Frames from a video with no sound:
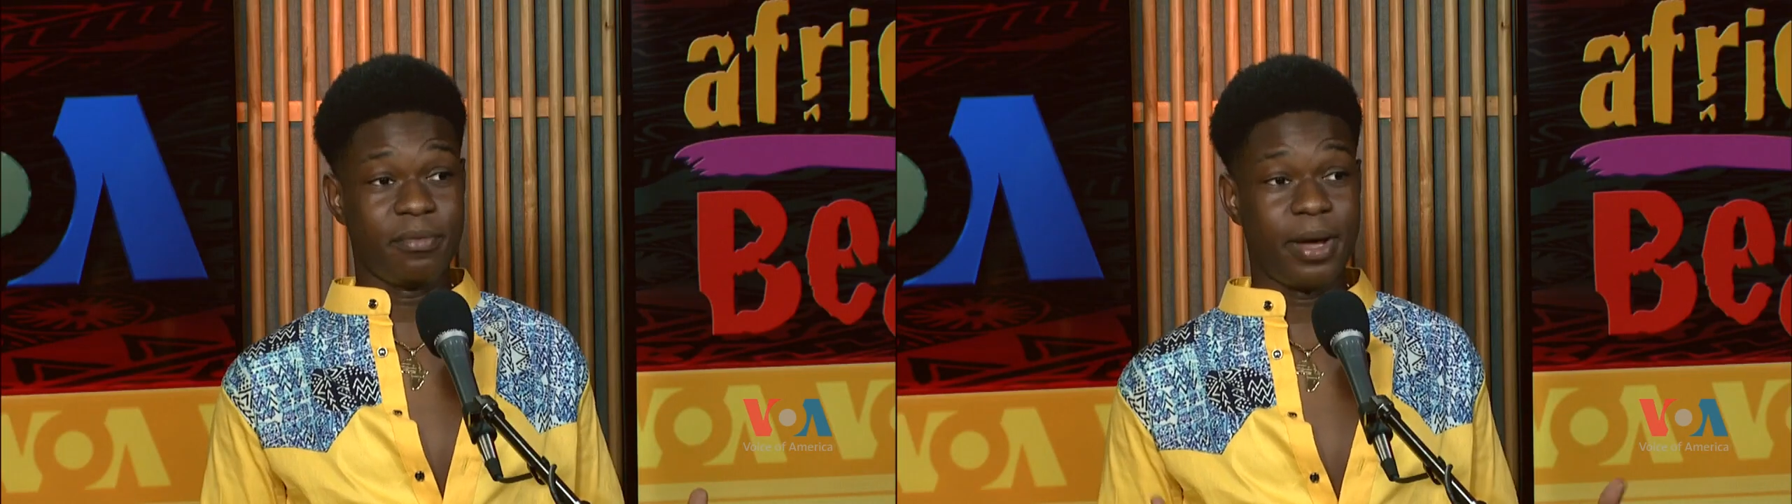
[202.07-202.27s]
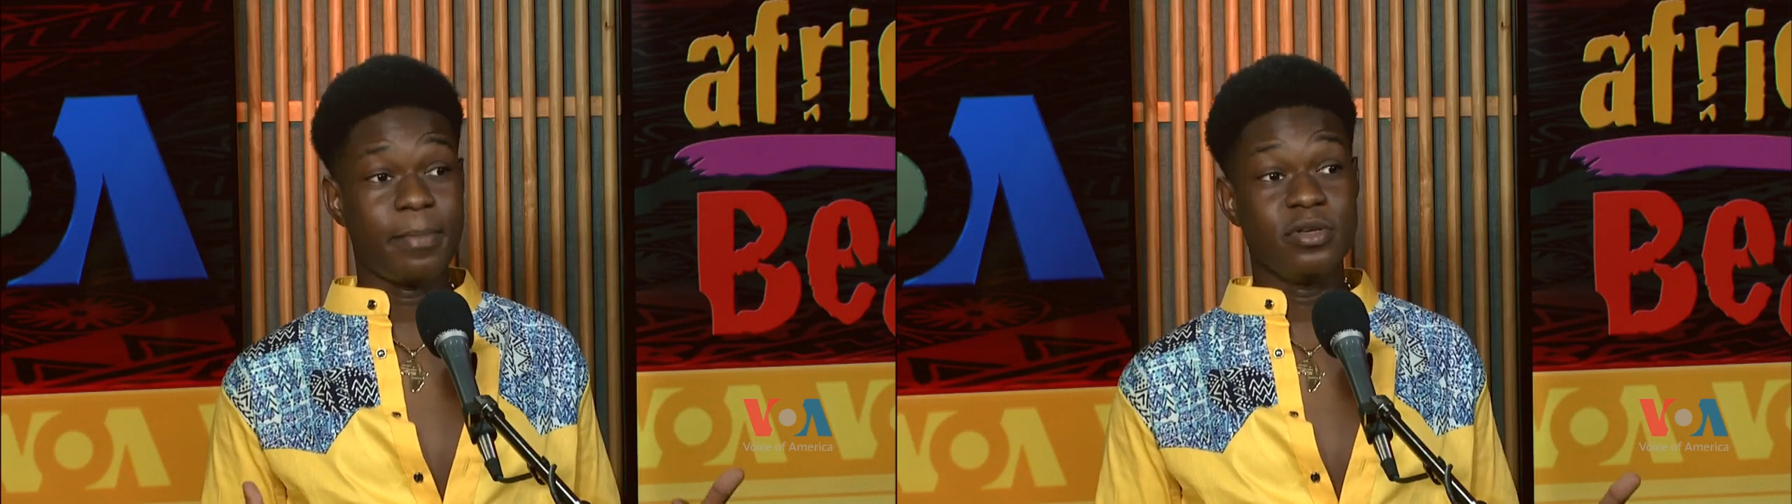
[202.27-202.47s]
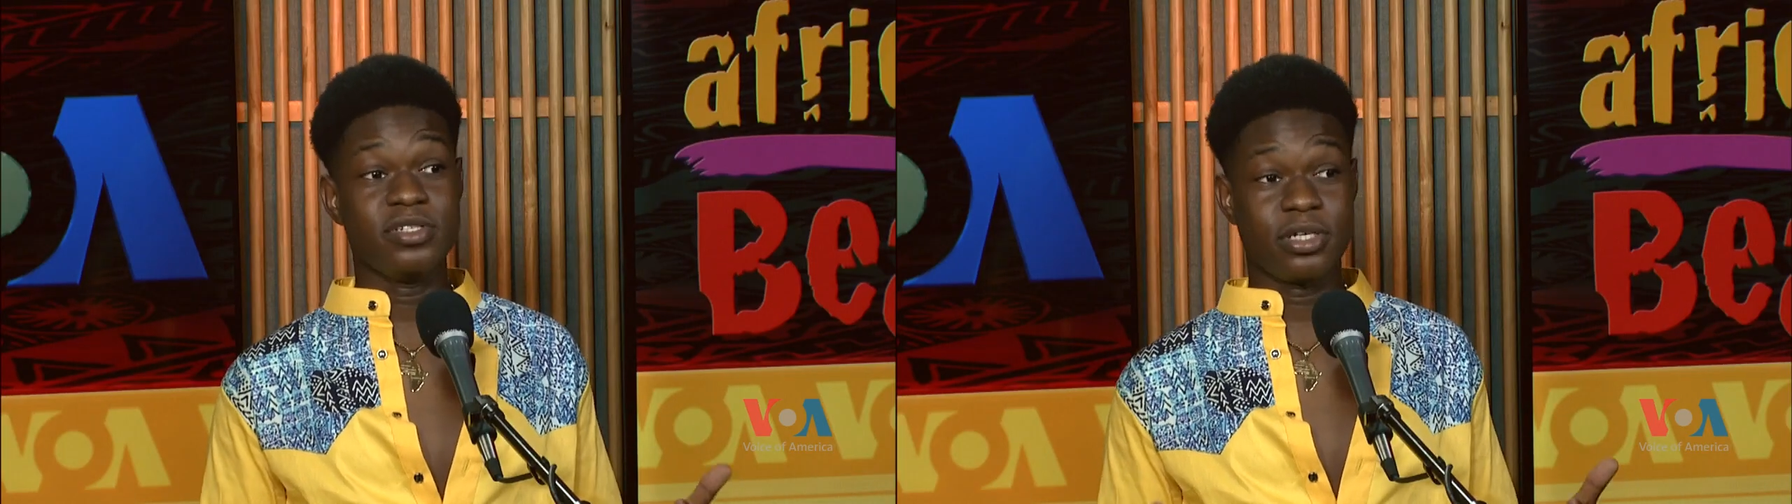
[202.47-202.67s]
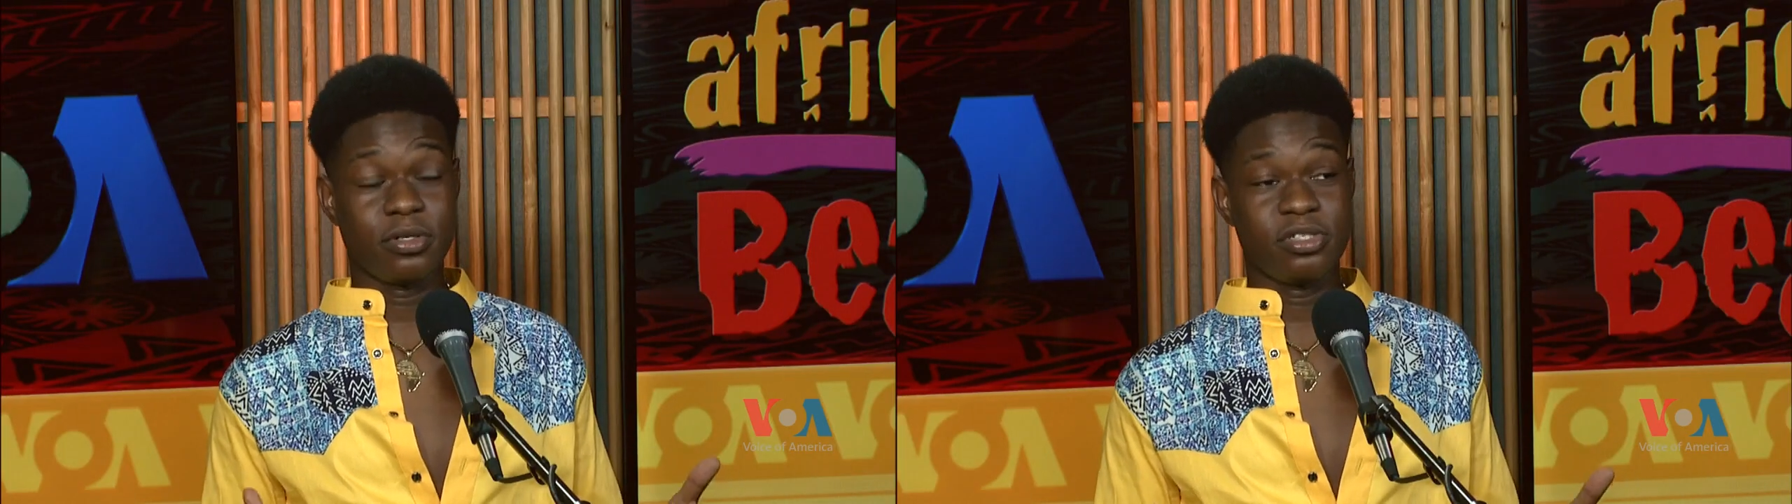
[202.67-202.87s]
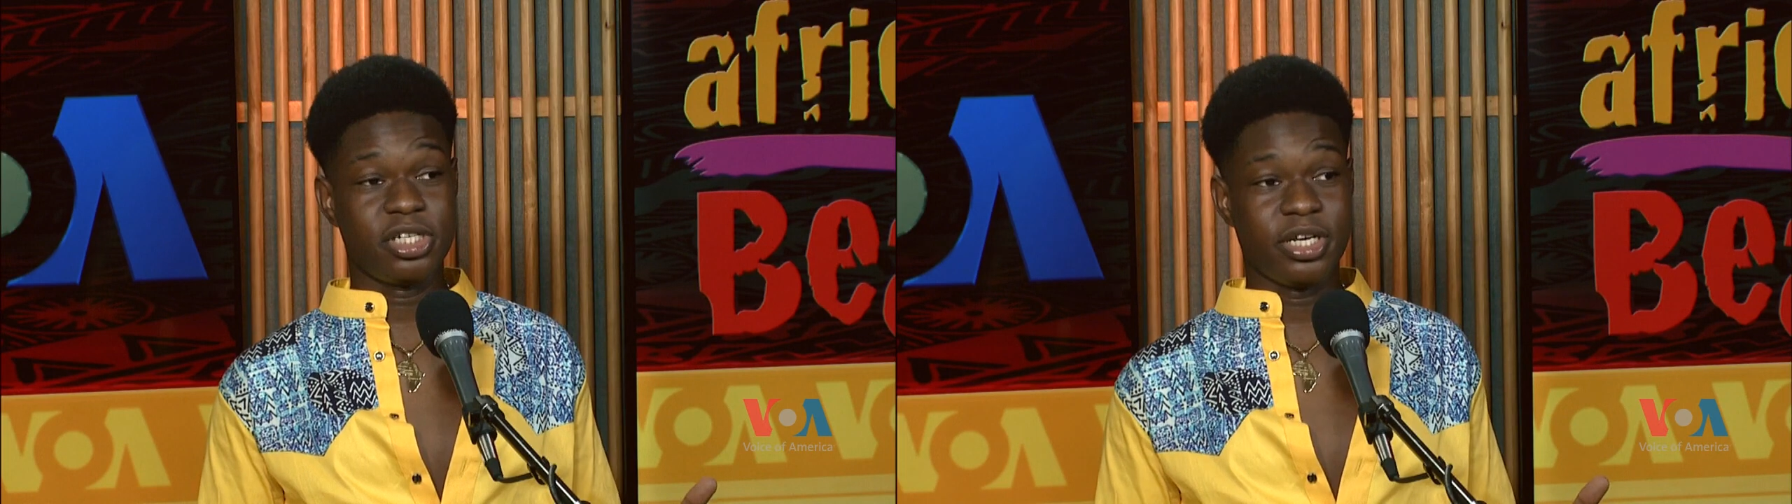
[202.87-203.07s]
my
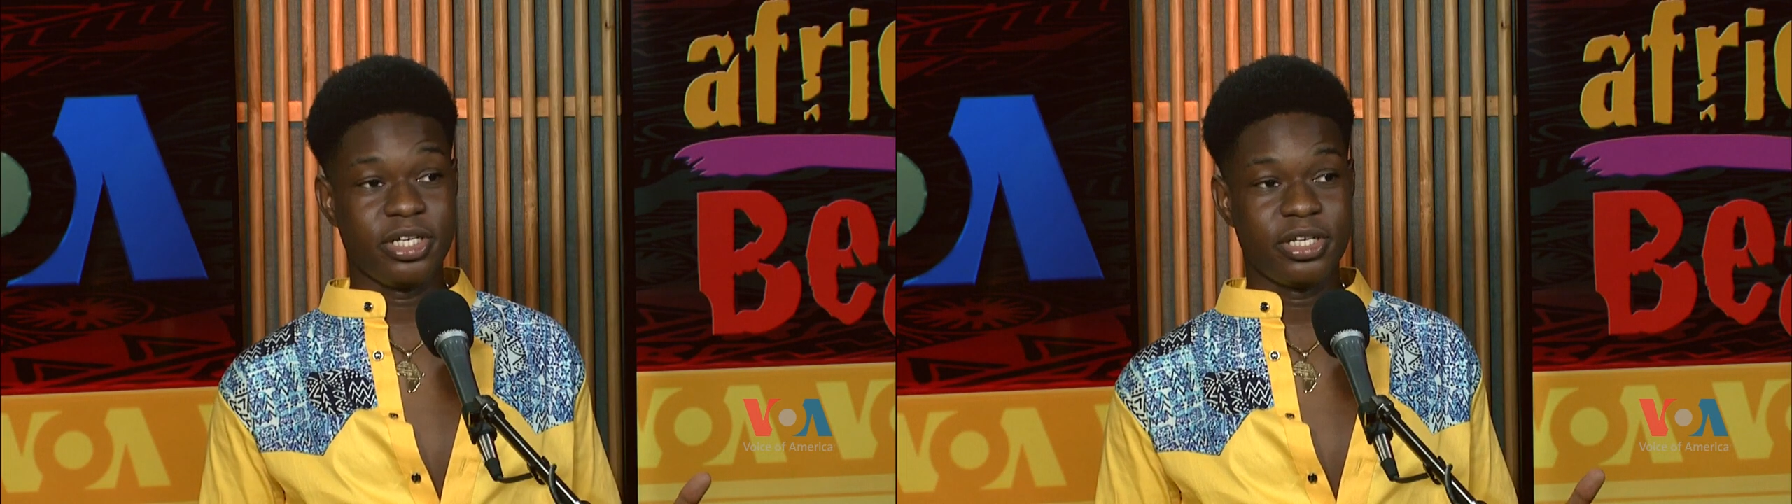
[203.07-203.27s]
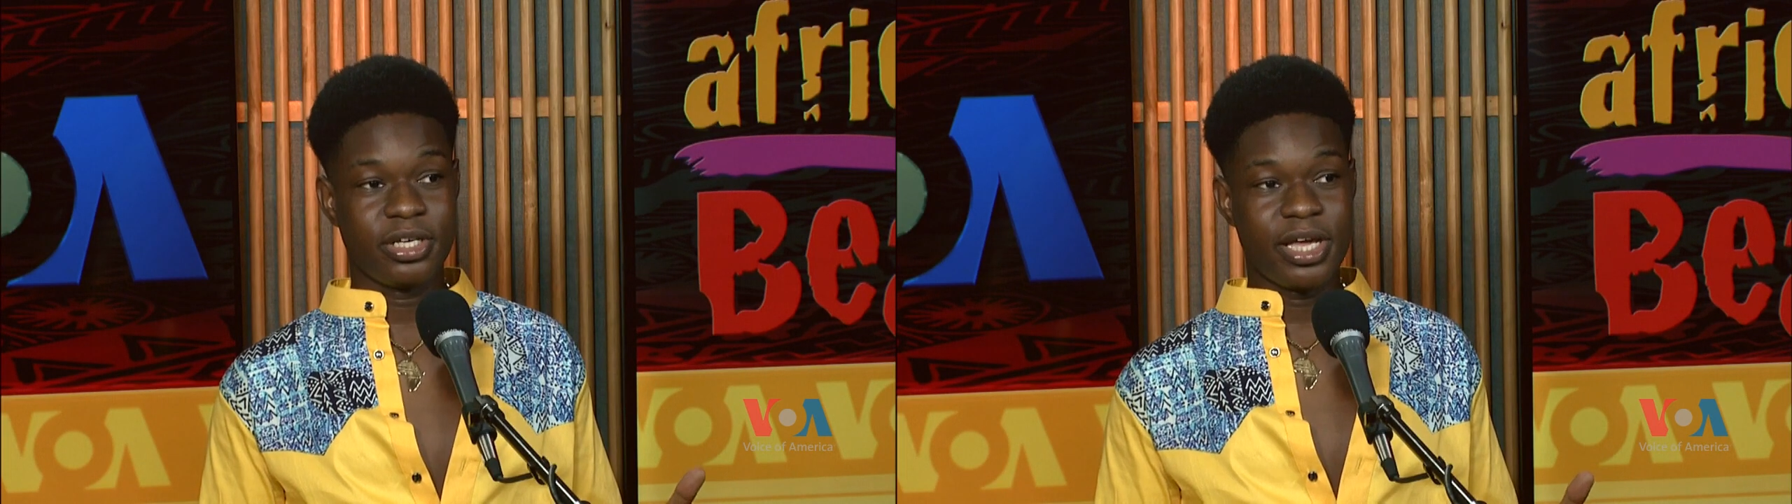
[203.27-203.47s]
musical journey.